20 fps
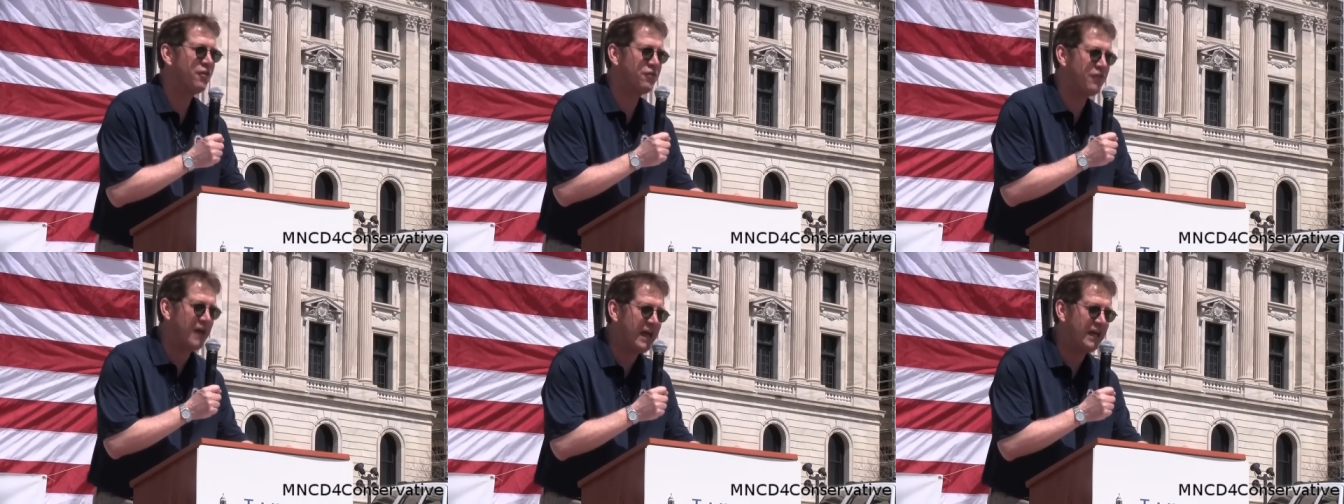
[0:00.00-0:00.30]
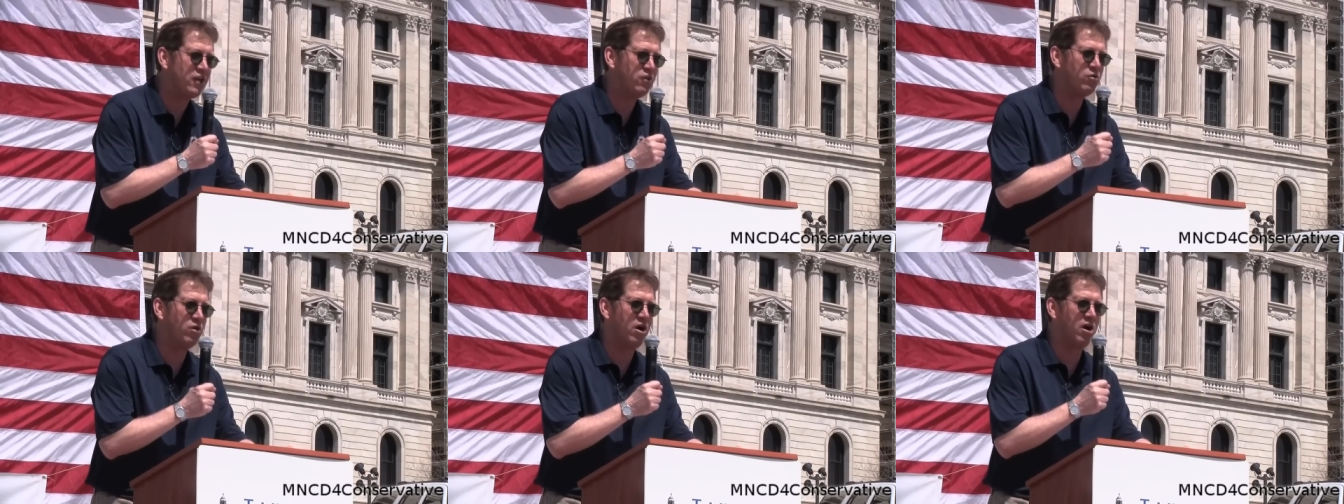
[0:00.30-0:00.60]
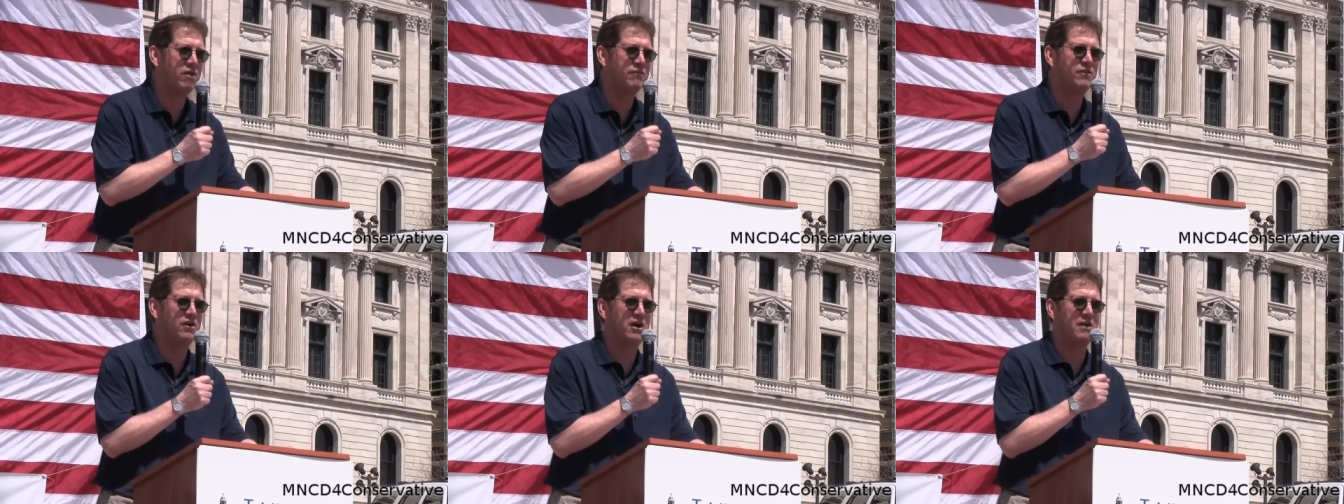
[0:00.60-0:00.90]
Thank you
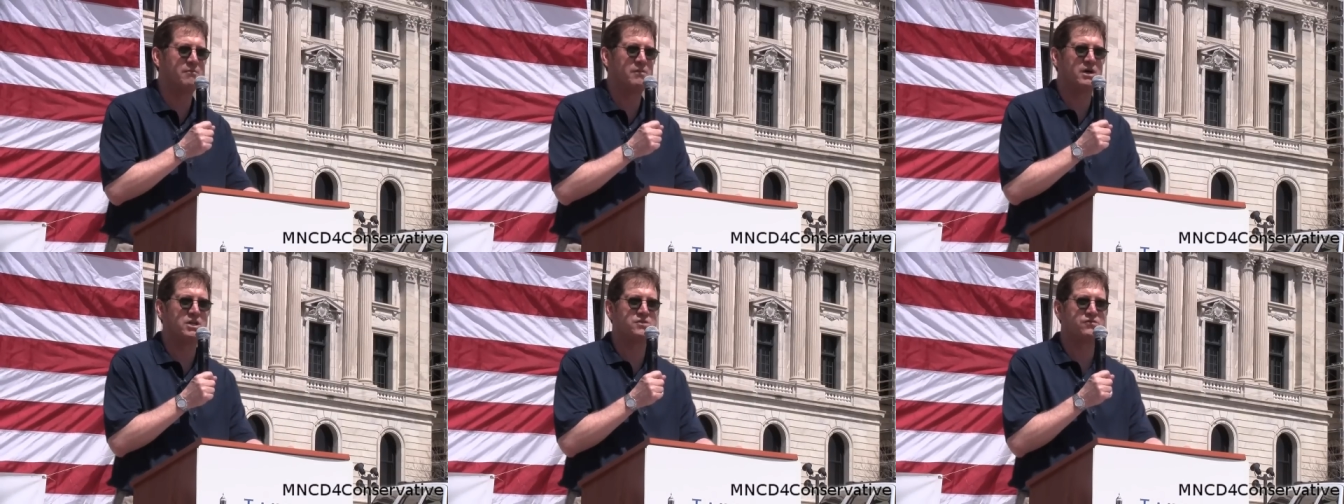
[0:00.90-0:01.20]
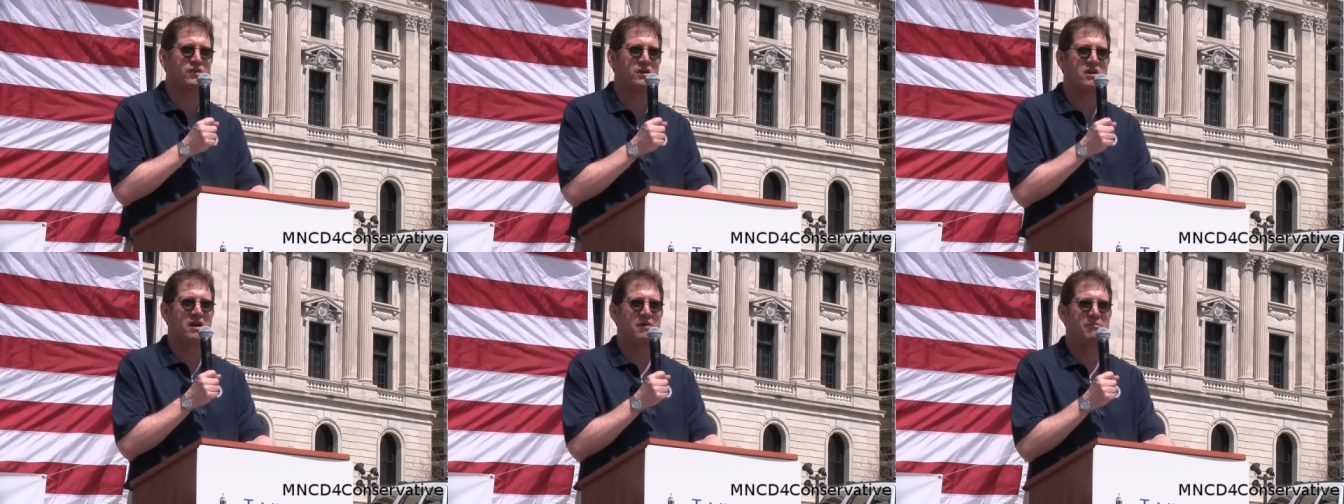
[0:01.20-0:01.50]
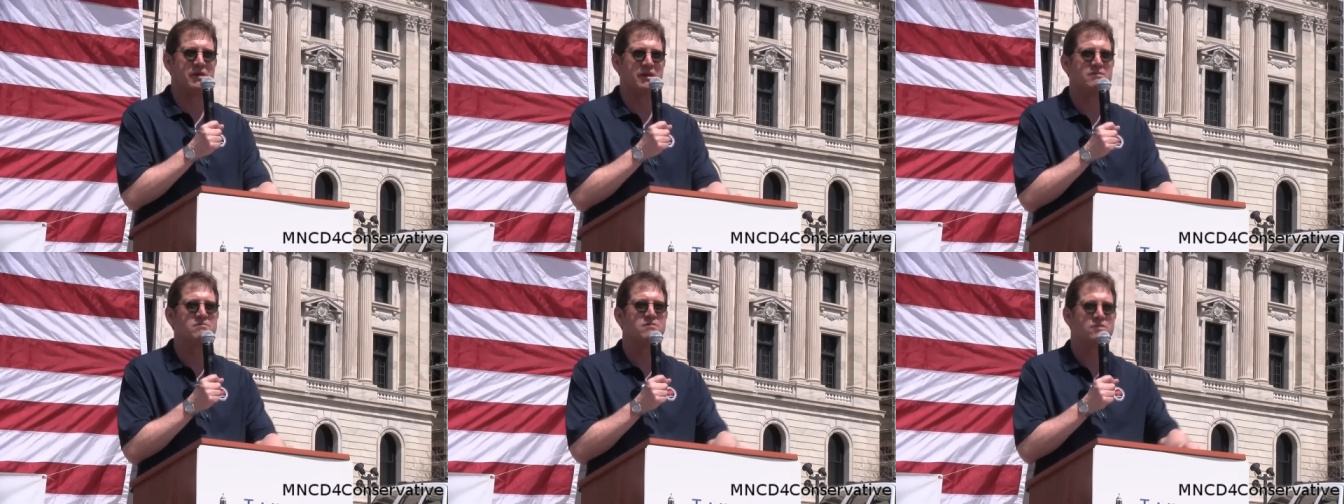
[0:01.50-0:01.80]
all very much for
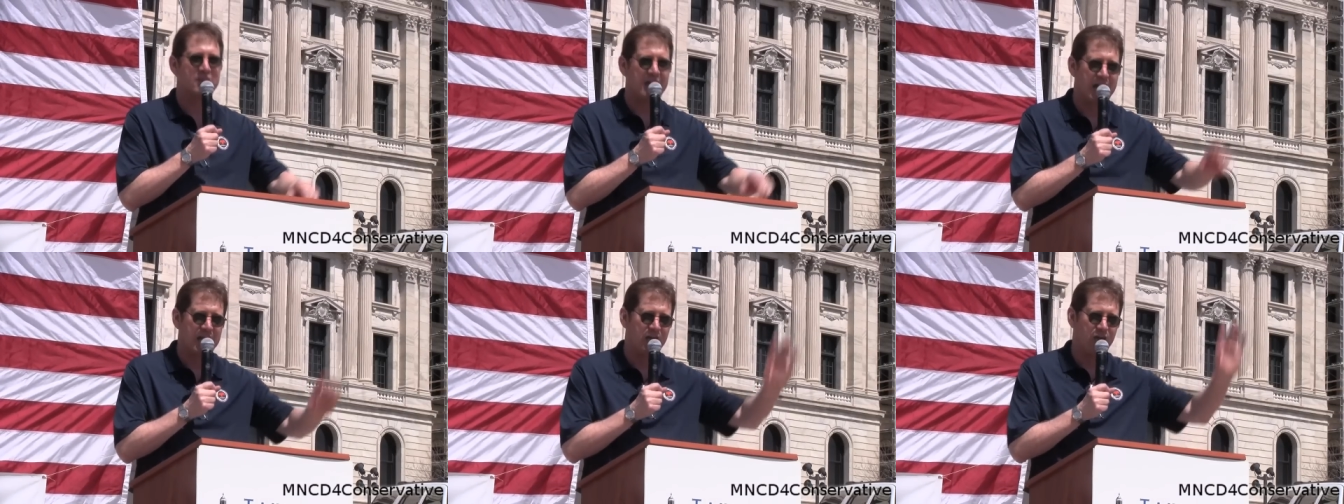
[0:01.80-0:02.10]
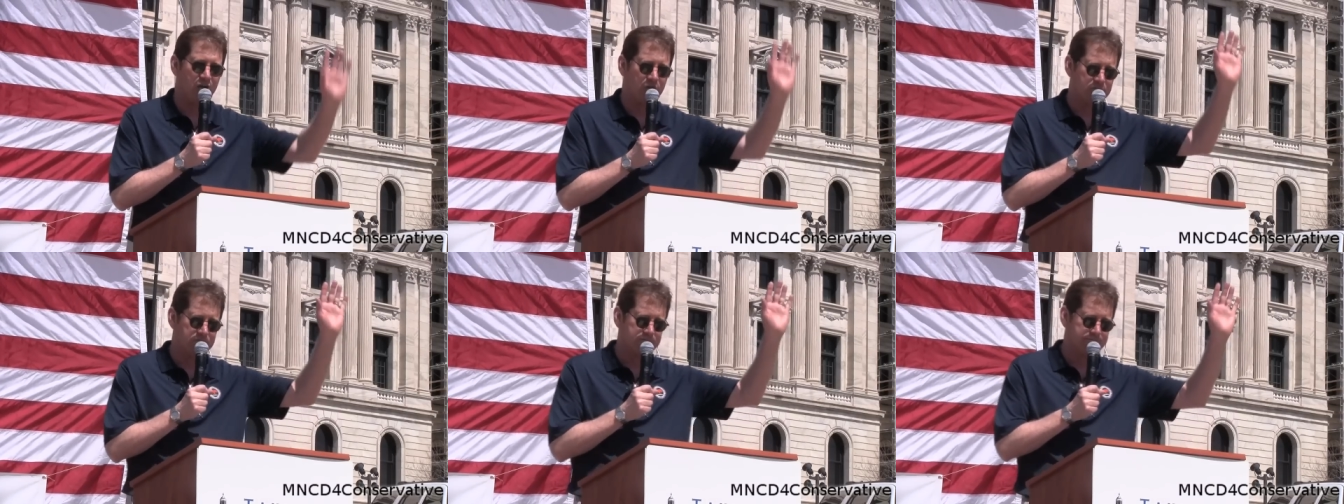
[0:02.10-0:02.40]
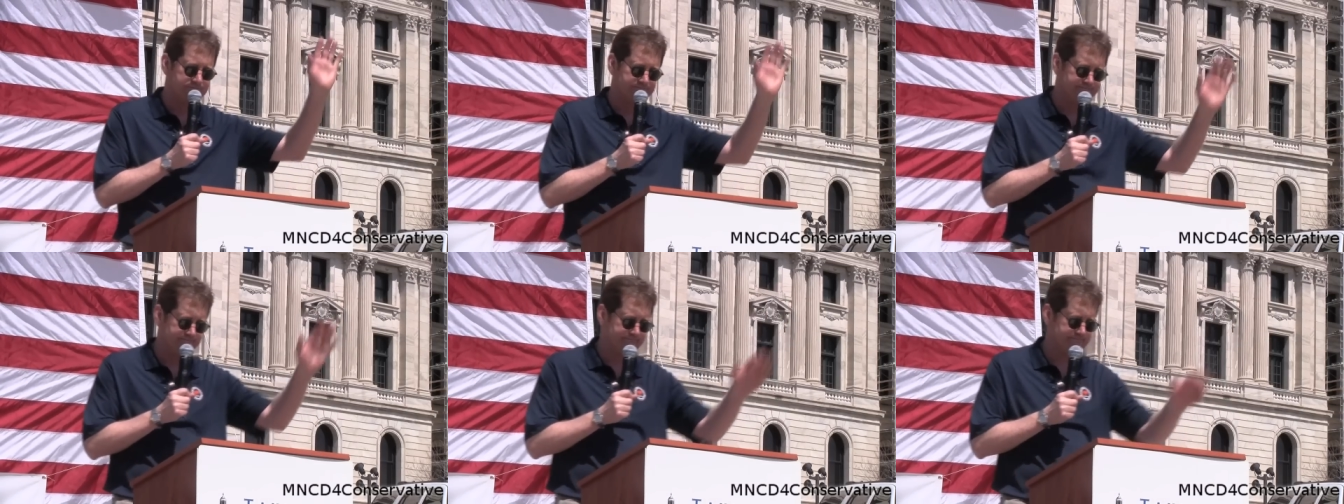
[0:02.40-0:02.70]
coming. Thank
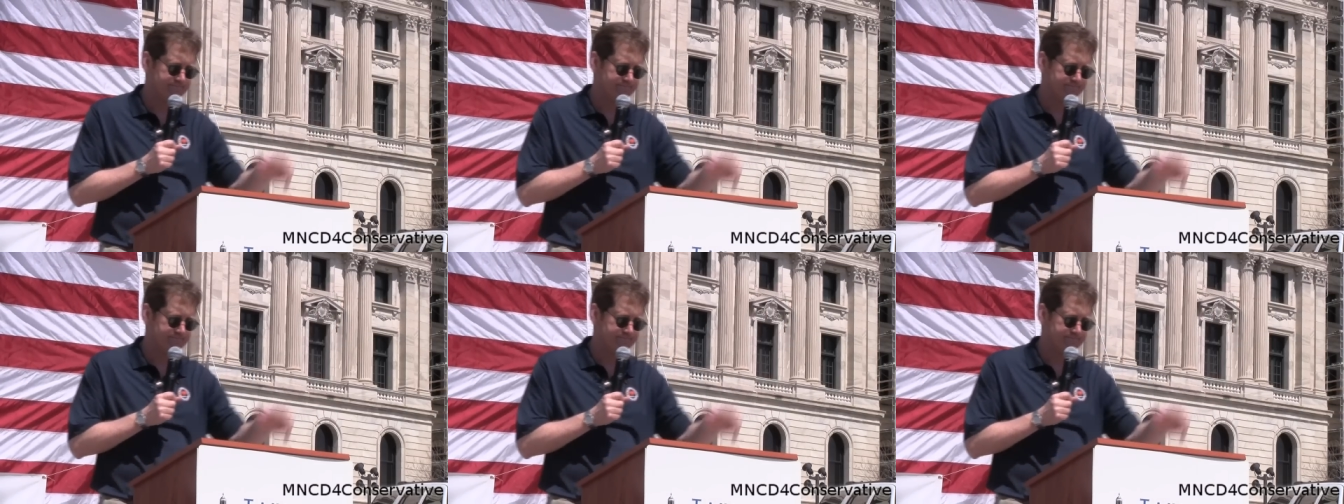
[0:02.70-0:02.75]
you.